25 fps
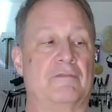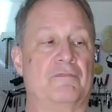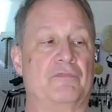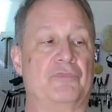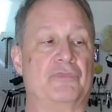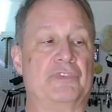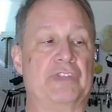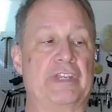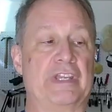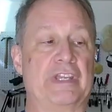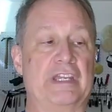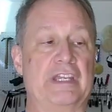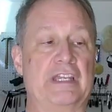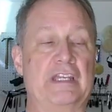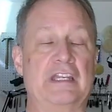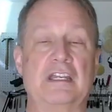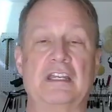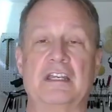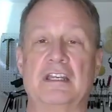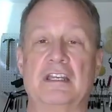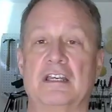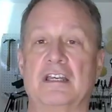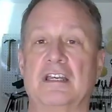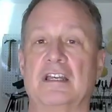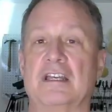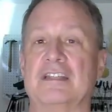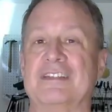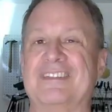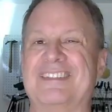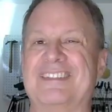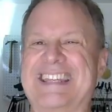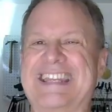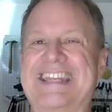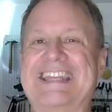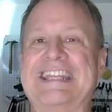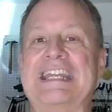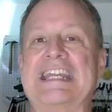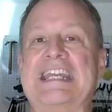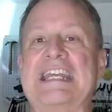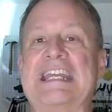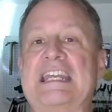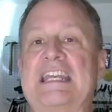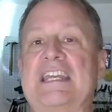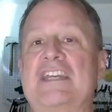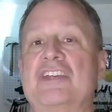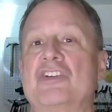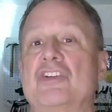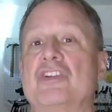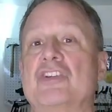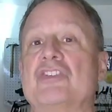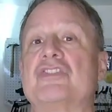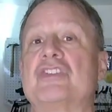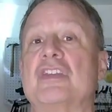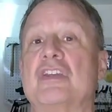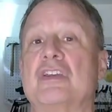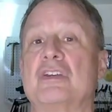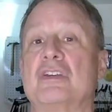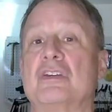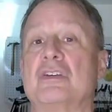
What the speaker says: D to E is